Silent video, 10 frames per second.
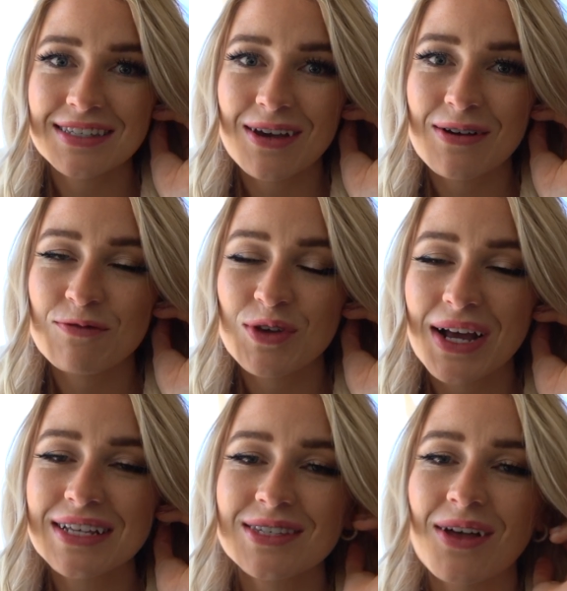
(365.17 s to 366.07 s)
So if you
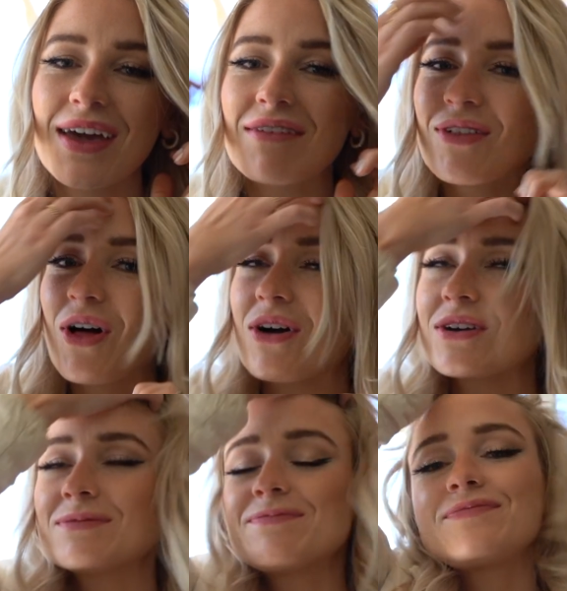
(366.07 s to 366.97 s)
guys saw that
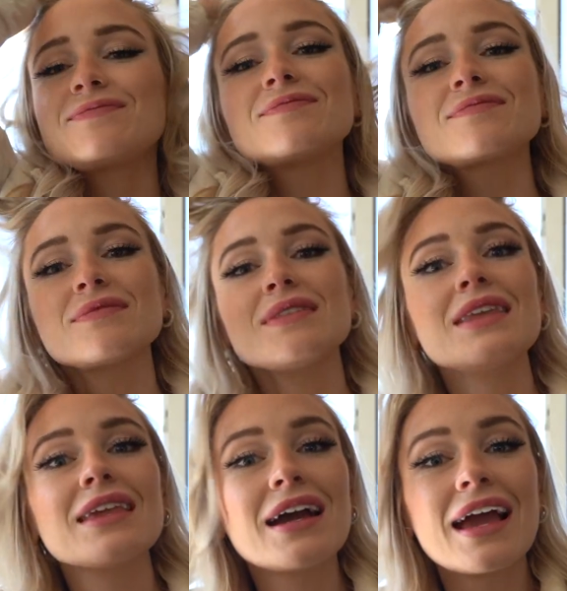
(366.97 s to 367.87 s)
vlog,
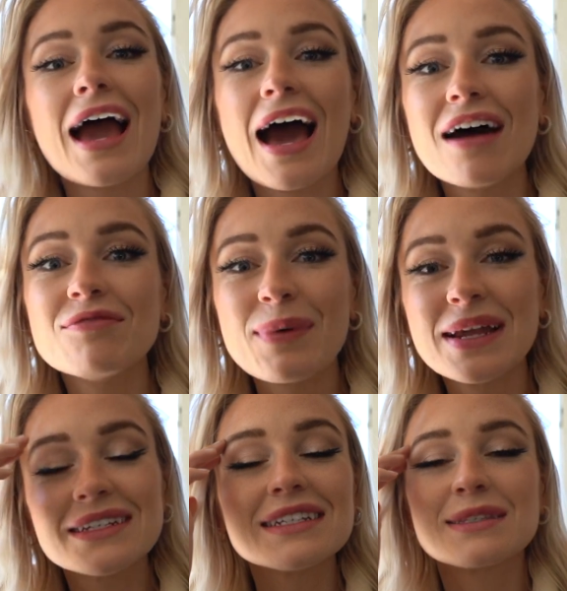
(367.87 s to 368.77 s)
I have
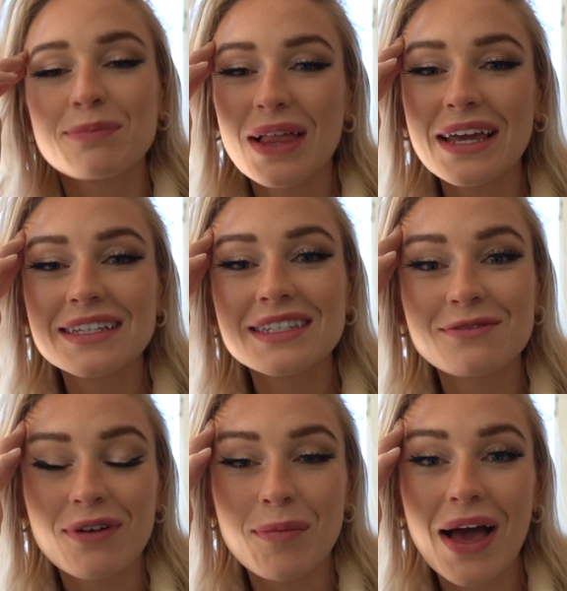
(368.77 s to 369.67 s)
been
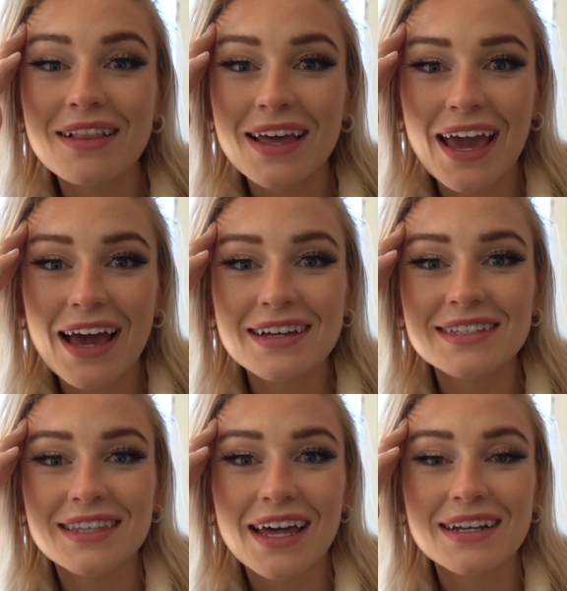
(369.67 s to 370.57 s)
displaced from
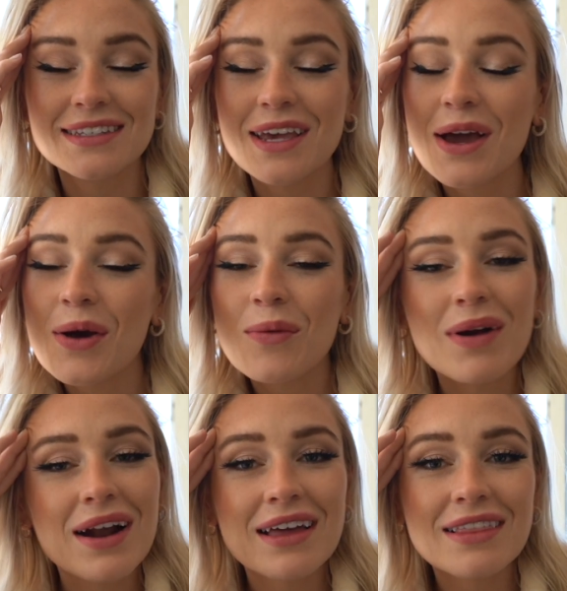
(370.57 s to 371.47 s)
LAX. That is
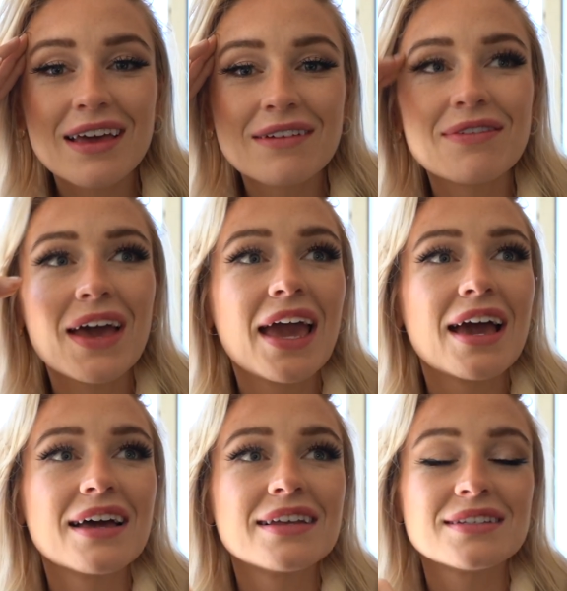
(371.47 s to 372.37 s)
where I live
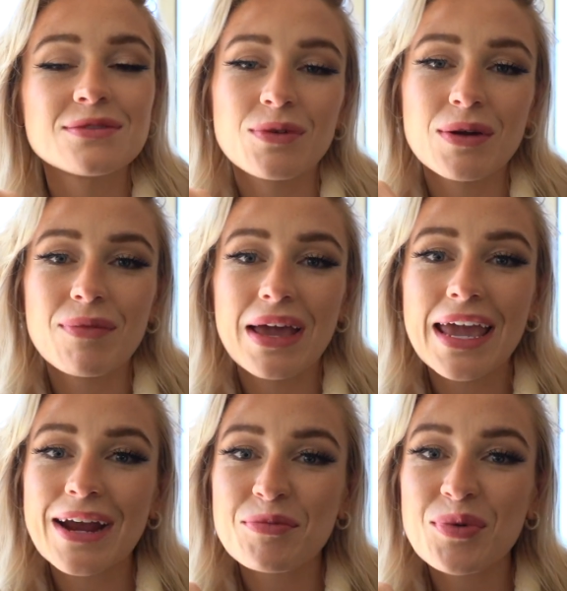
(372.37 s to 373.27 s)
and where my
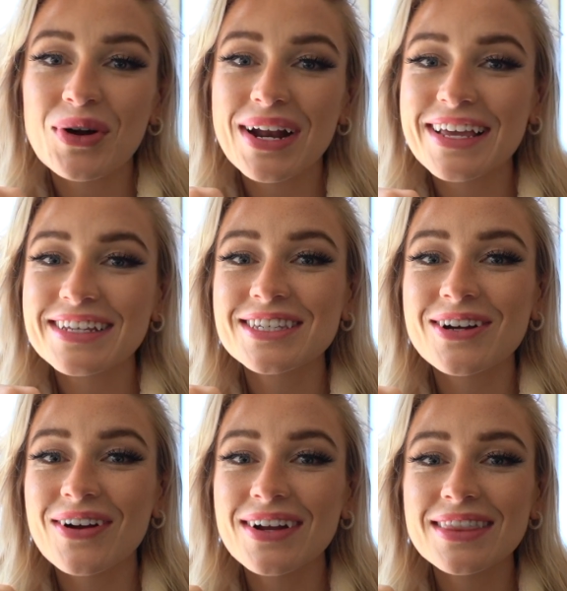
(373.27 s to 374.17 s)
airport is
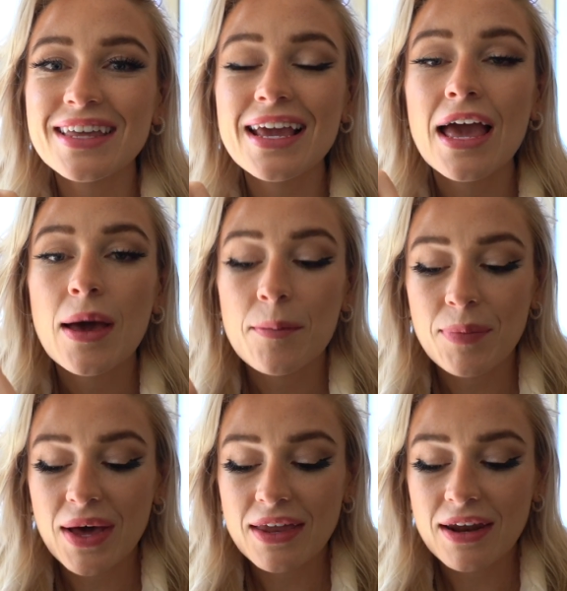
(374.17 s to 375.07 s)
currently,
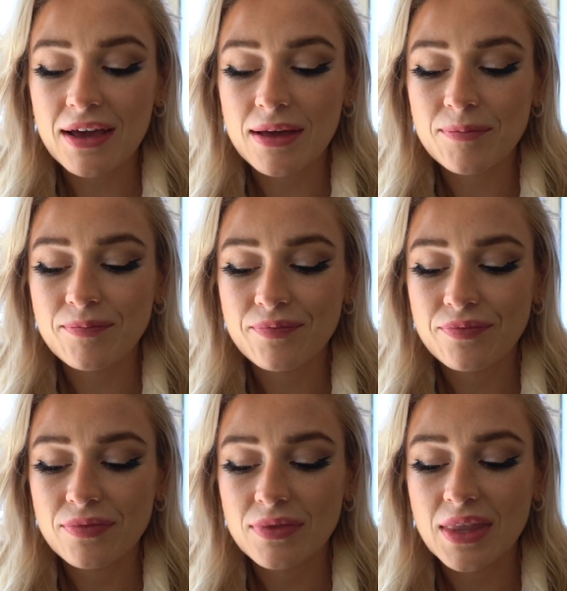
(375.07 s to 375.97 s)
but
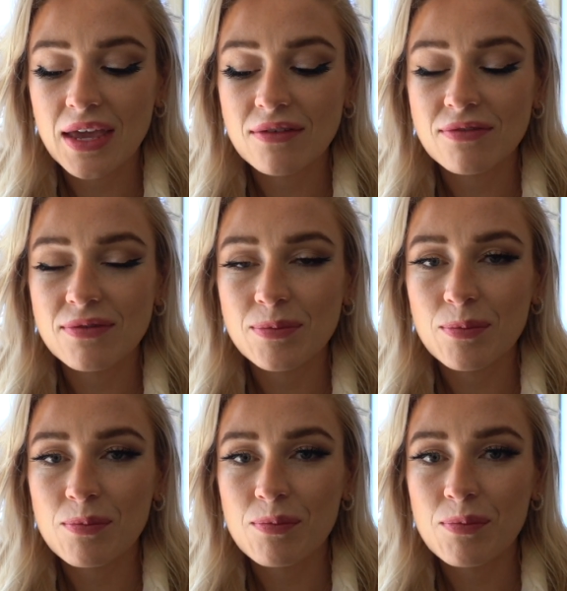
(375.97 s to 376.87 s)
um, they've
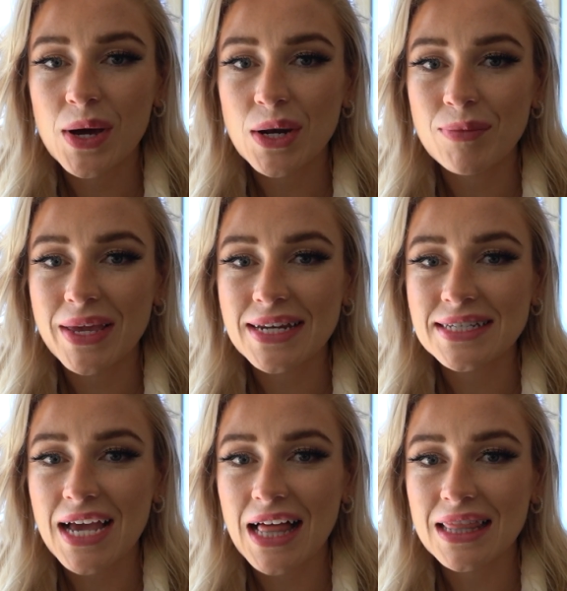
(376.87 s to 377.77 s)
put me in
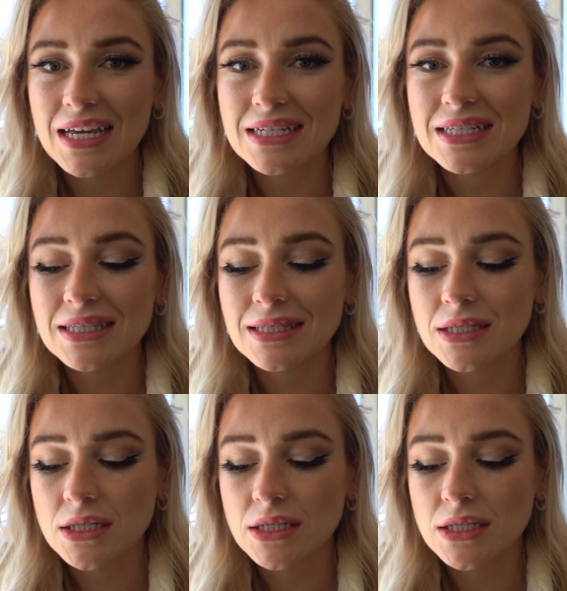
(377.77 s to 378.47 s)
Dallas.